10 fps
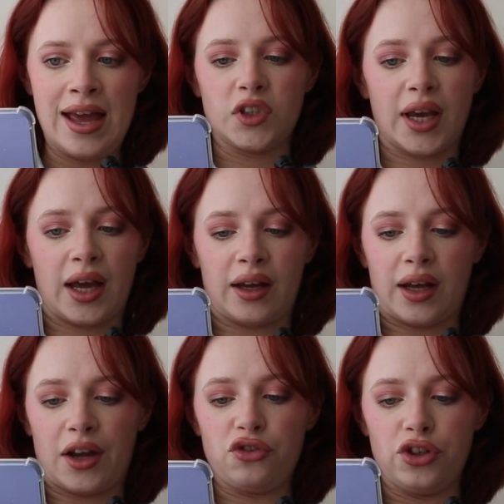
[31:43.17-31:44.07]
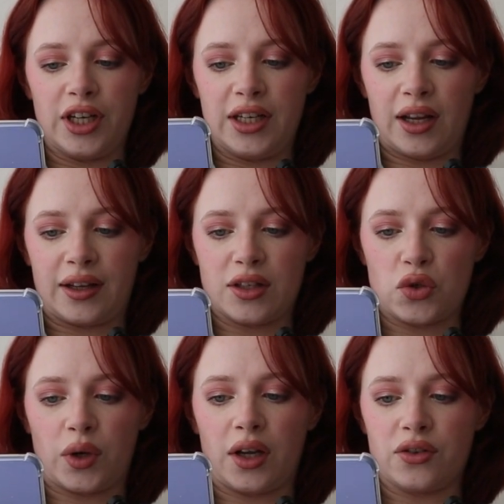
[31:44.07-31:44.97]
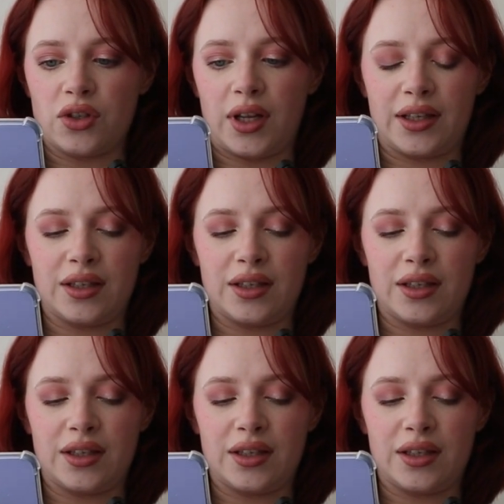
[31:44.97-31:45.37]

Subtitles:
Yeah, I really like this one. I also like